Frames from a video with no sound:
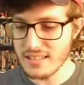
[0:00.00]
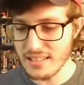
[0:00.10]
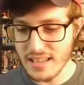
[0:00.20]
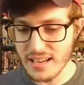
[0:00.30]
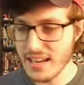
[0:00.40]

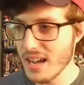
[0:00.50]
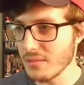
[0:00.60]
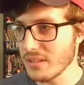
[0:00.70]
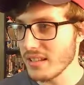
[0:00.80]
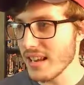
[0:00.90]
getting
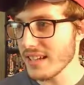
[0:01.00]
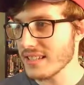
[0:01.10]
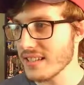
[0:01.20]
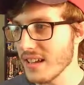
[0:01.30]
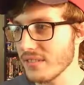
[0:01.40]
on with the next
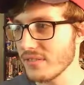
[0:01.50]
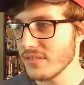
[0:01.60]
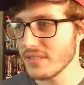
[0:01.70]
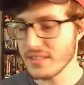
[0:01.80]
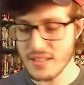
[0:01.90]
stuff.
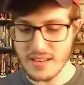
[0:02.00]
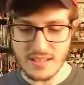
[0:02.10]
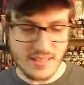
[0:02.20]
So there's